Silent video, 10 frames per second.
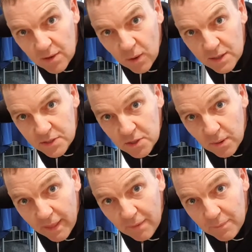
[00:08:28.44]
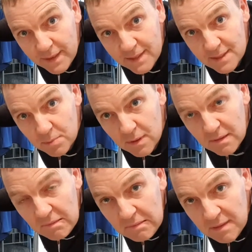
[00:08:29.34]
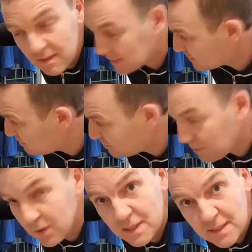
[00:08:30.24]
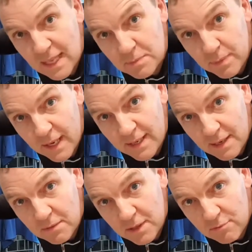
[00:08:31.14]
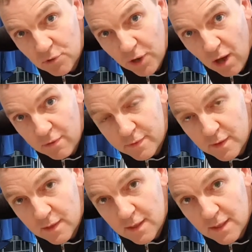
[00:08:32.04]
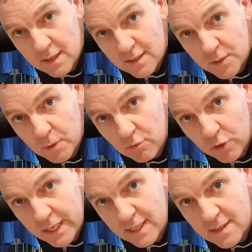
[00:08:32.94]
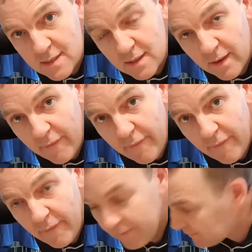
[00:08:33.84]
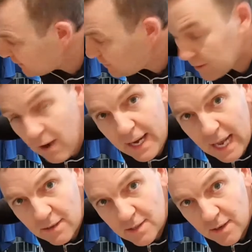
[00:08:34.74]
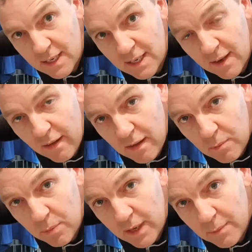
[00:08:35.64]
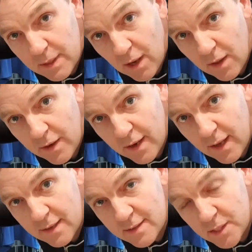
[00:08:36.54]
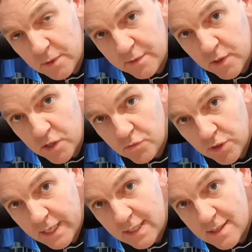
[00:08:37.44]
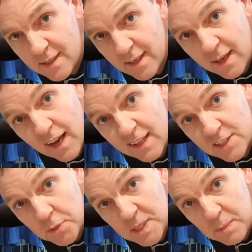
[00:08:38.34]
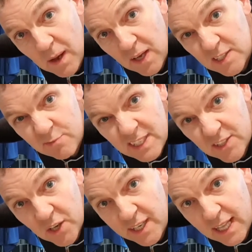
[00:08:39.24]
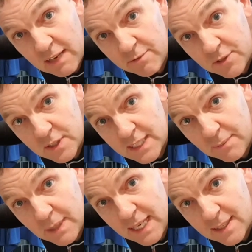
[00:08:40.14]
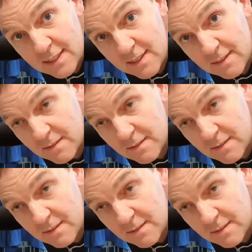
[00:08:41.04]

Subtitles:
not quite sure what that means, but let's put this last bit in and I'm going to run off, do a run-ins, lift my grain out, put it in my colander, do a first run-ins, and do my sparge and recirculate for another 10 minutes.